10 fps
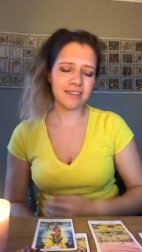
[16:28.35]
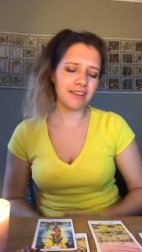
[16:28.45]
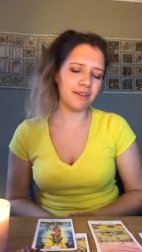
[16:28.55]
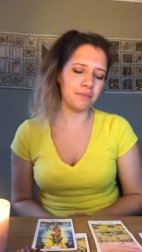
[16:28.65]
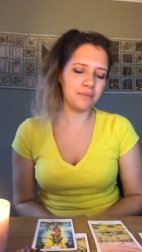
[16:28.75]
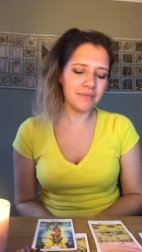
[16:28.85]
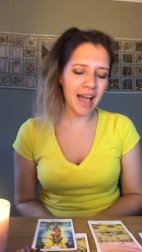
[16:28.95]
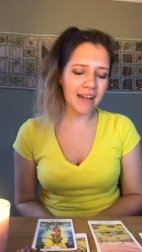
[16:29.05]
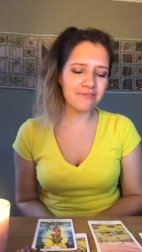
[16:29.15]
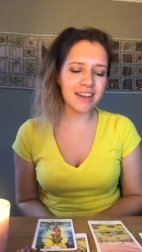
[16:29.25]
Oh,
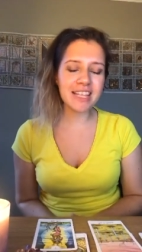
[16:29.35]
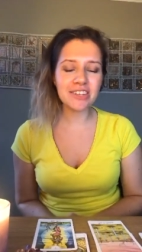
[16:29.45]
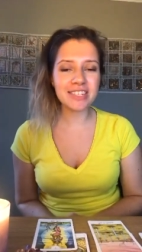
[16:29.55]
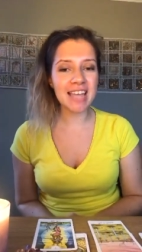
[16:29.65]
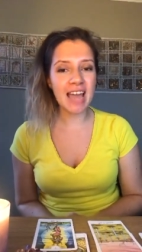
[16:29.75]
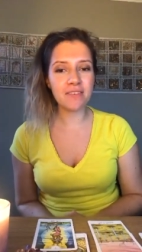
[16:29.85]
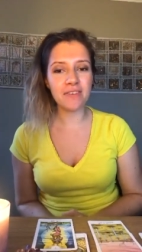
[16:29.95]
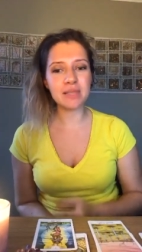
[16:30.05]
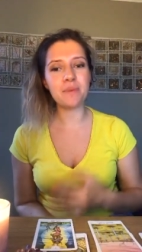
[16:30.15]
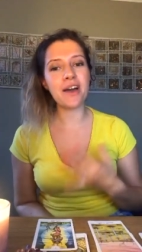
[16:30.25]
I really just get that
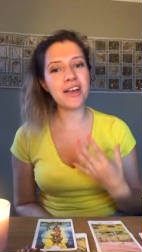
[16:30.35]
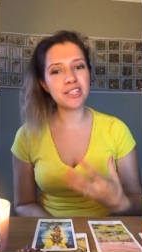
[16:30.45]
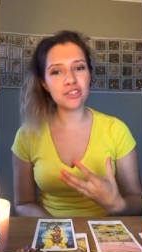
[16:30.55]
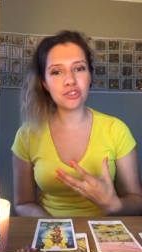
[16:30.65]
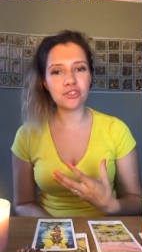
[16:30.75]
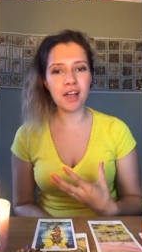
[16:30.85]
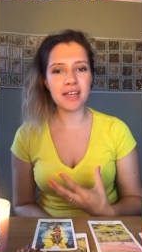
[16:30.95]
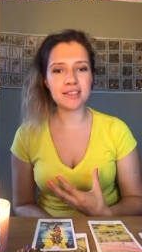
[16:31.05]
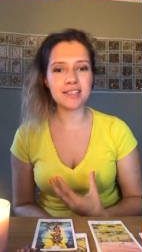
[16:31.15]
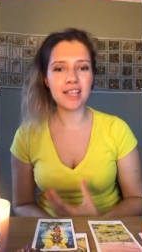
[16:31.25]
this person's
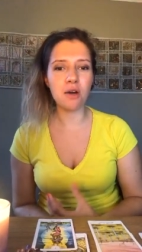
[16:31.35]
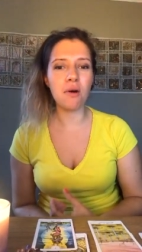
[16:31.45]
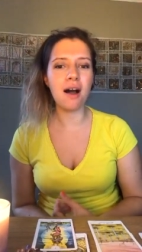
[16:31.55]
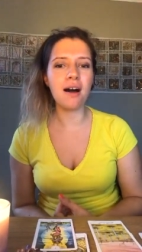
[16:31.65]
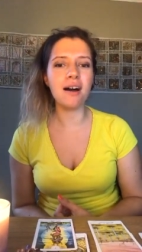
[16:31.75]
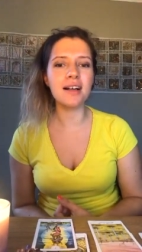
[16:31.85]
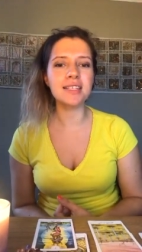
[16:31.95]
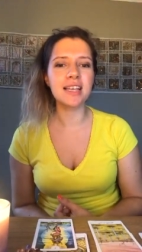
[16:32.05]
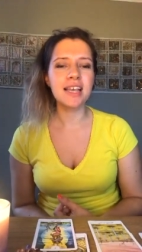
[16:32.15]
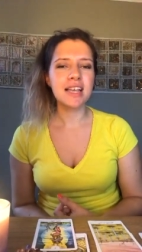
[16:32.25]
trying so hard
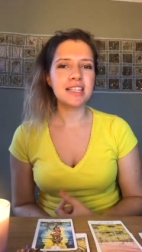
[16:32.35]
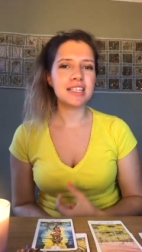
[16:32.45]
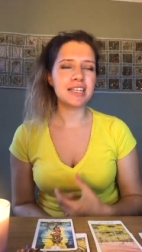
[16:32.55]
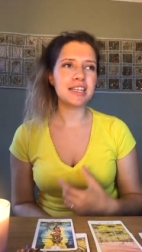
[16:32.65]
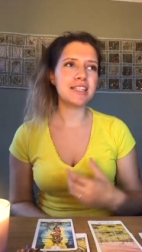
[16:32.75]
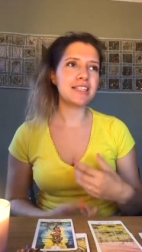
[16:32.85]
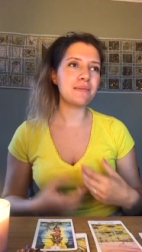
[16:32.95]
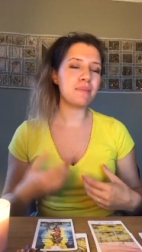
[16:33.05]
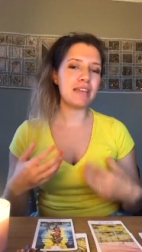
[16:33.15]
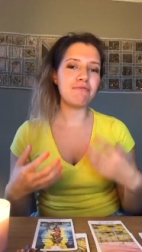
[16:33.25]
to to
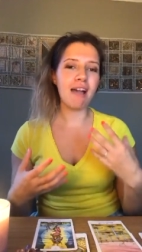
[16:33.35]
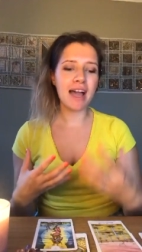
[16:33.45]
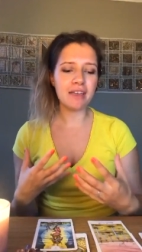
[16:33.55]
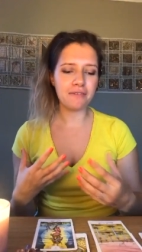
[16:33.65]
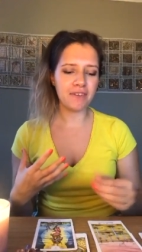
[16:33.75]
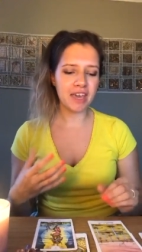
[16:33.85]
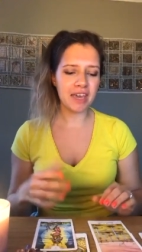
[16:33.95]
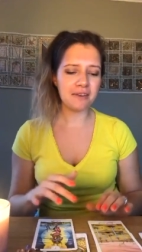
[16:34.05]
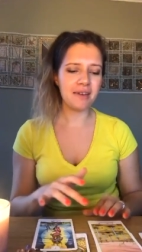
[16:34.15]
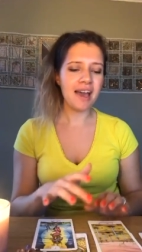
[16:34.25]
be right for
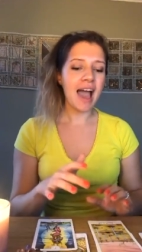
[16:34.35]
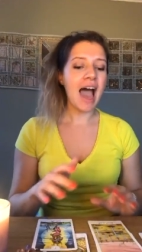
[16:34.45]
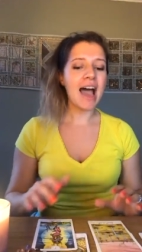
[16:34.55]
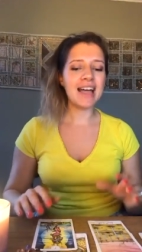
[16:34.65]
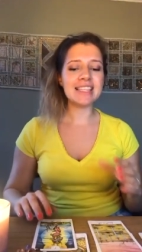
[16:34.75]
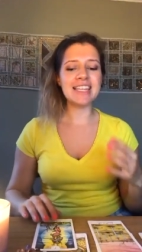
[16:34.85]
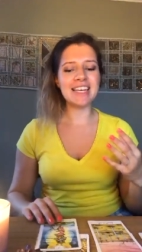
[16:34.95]
you and